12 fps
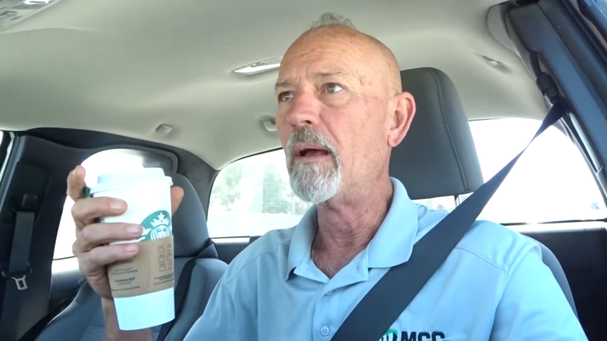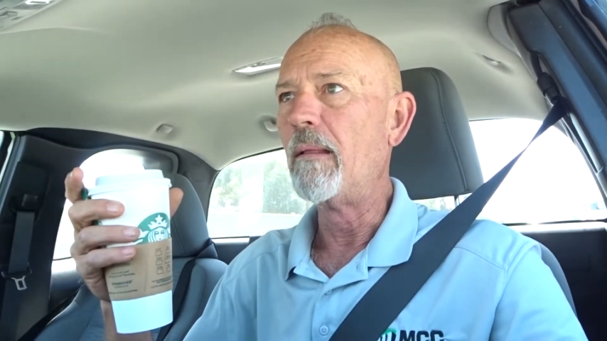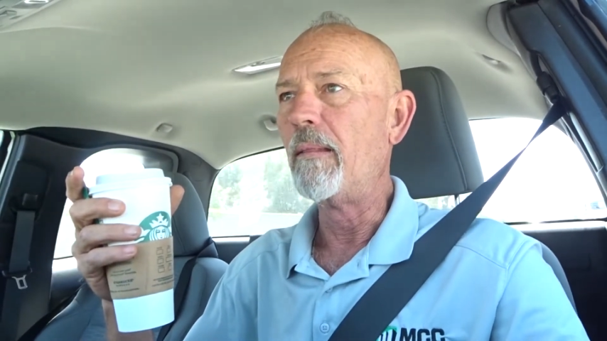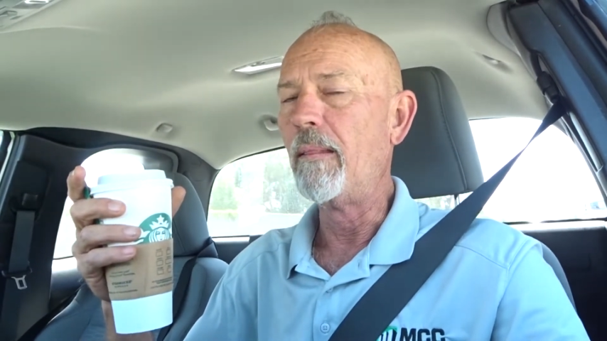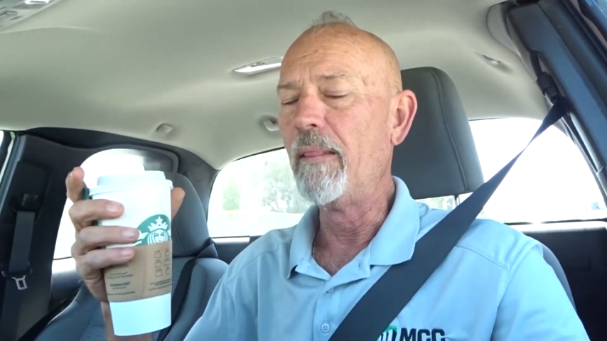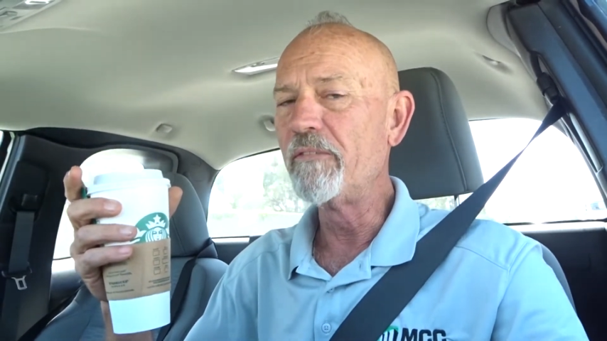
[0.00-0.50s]

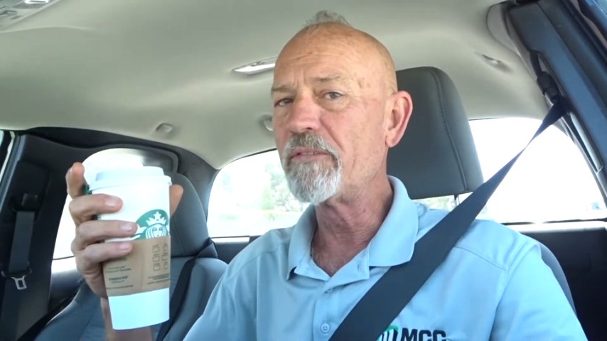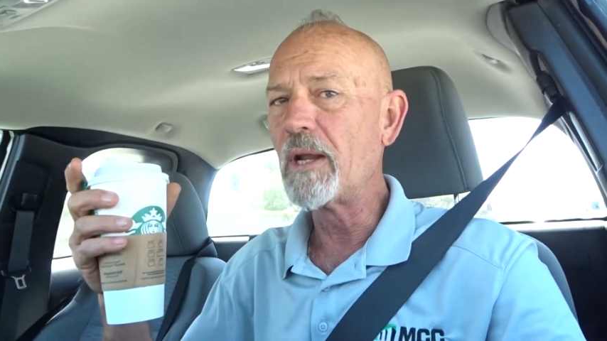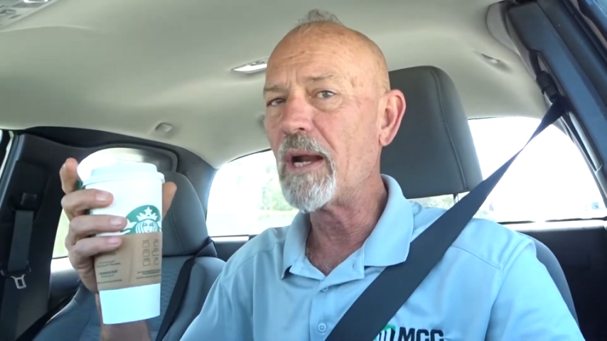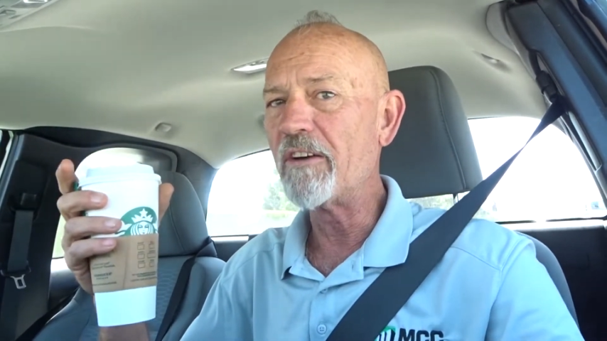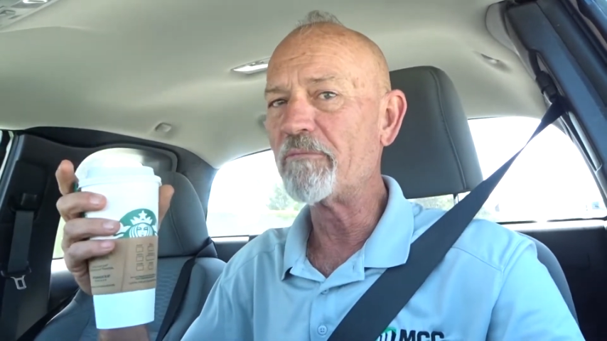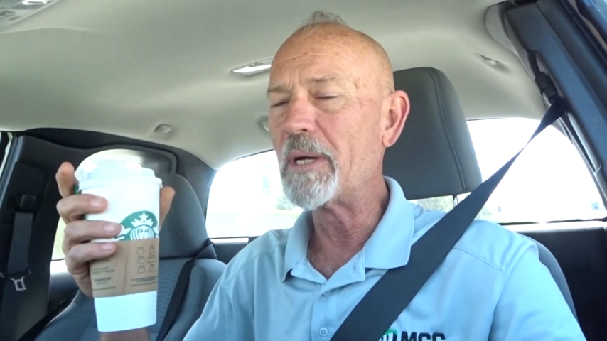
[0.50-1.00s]

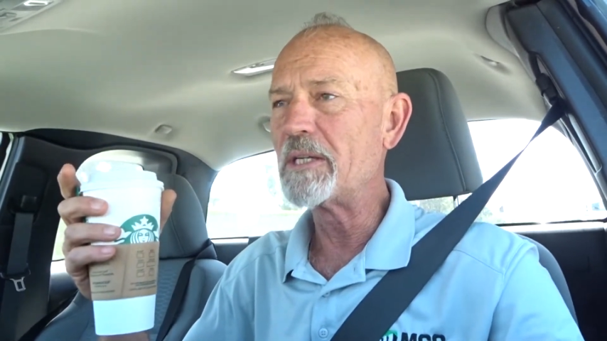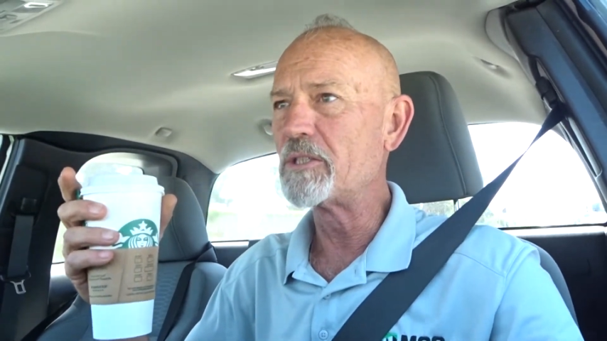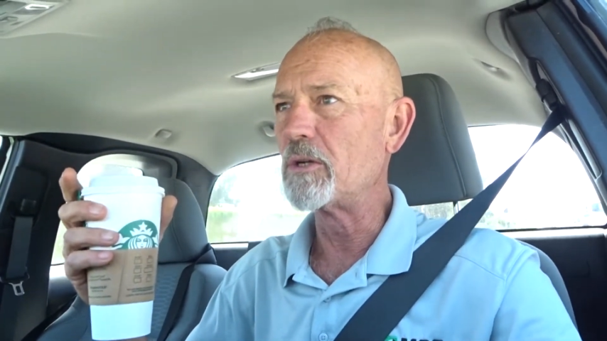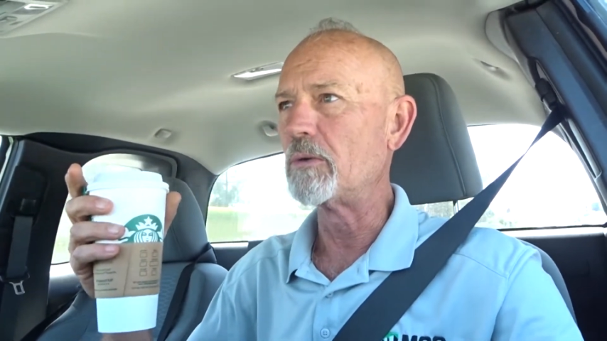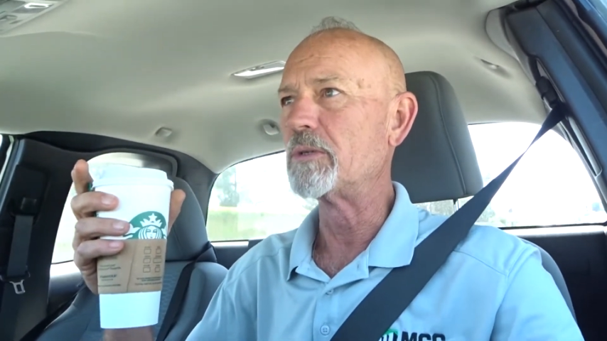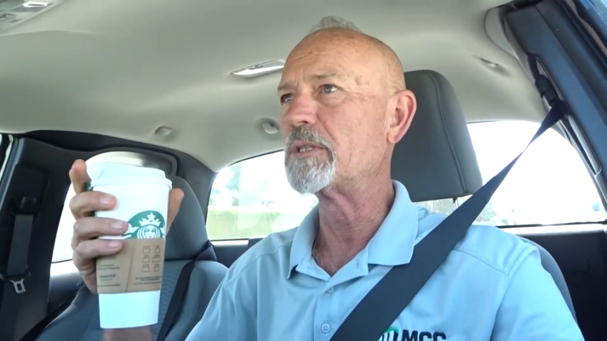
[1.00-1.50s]
lifted off my
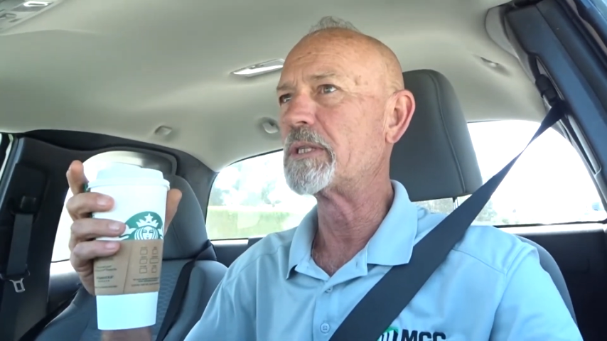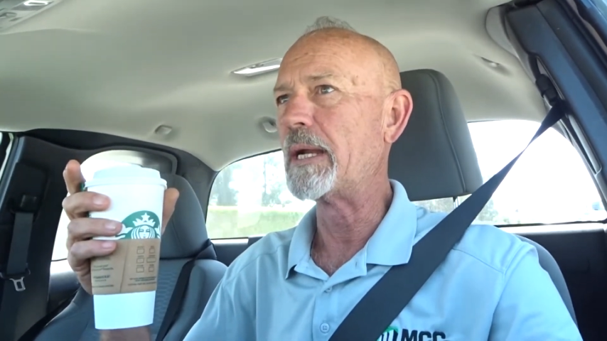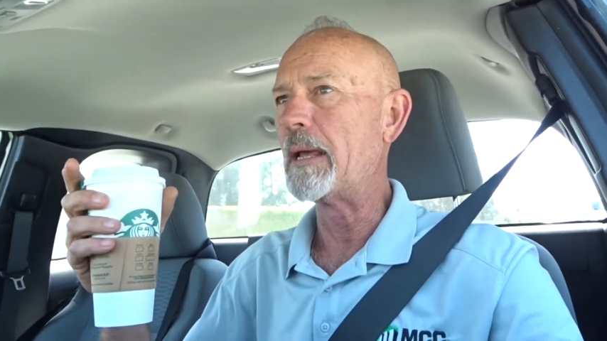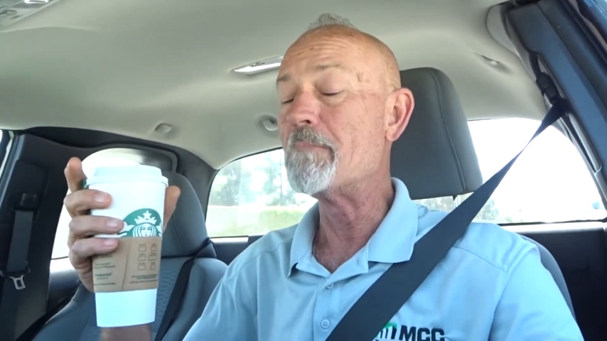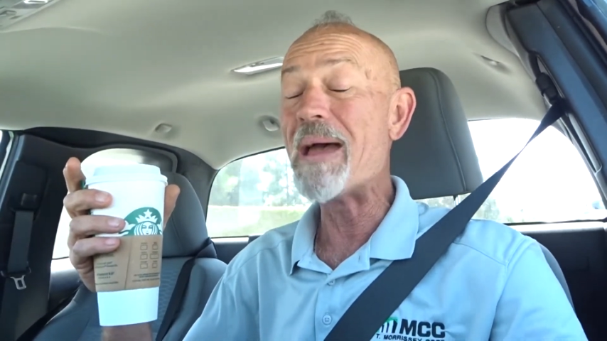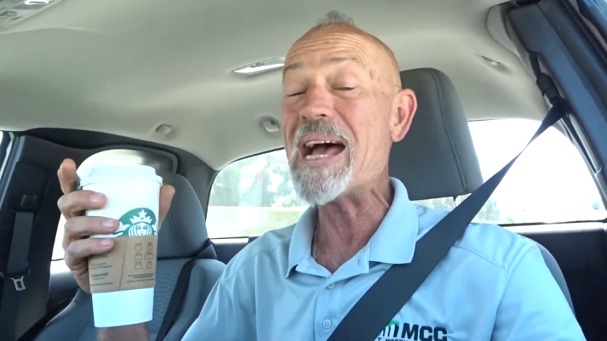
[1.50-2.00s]
shoulders
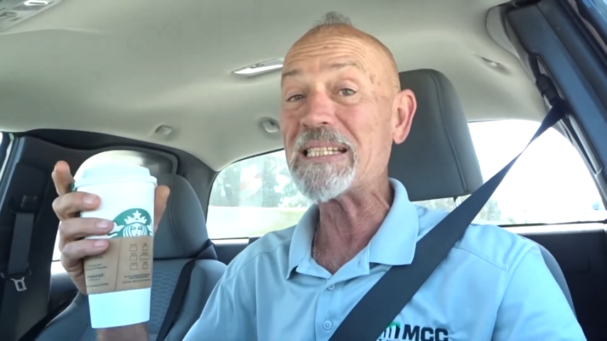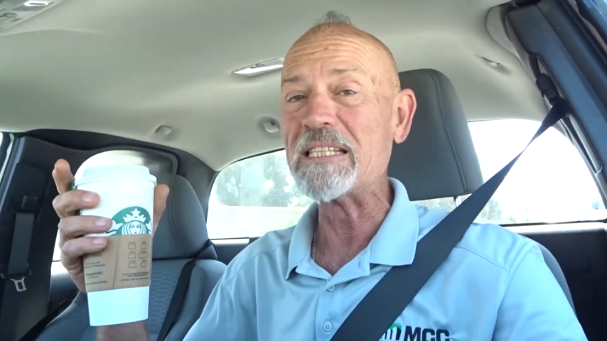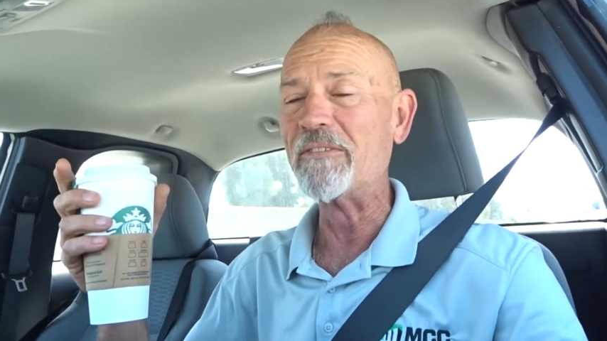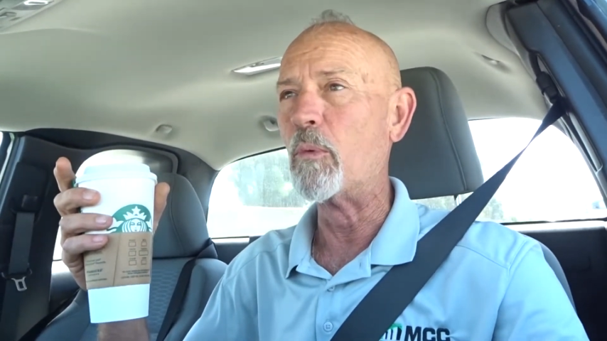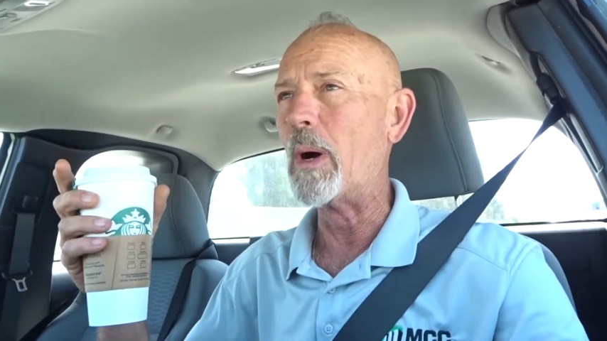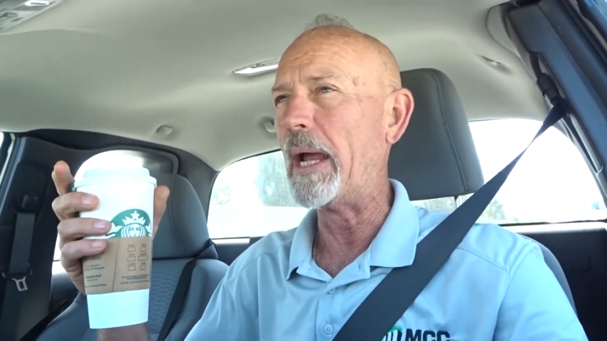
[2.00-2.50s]
today.
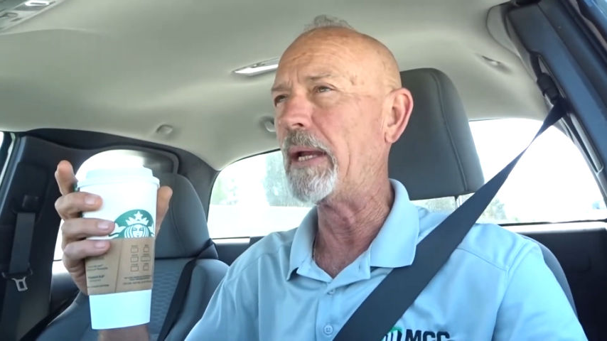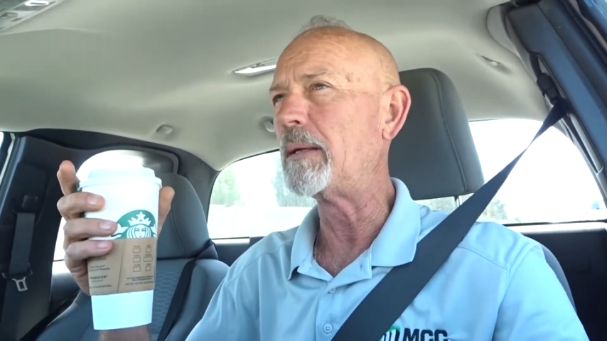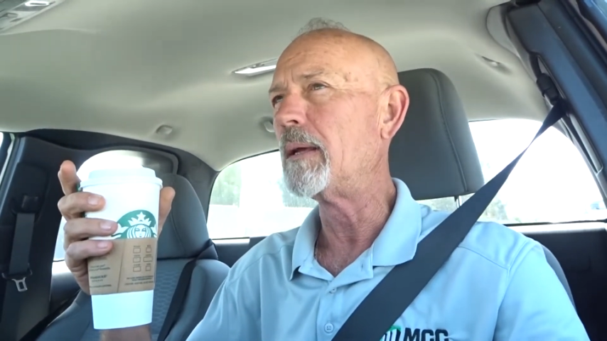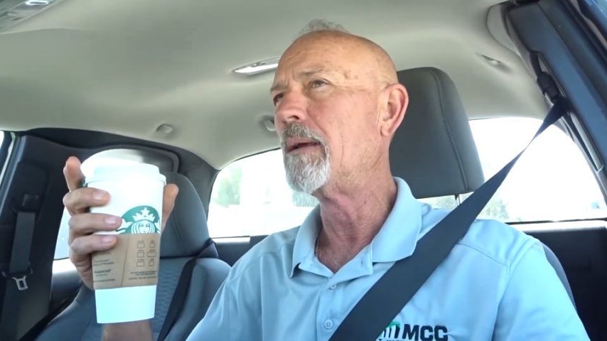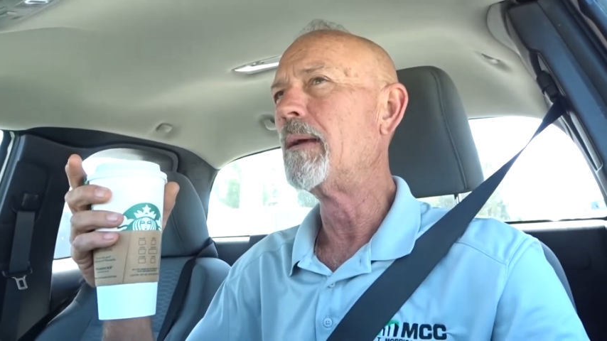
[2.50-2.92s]
Massive weight.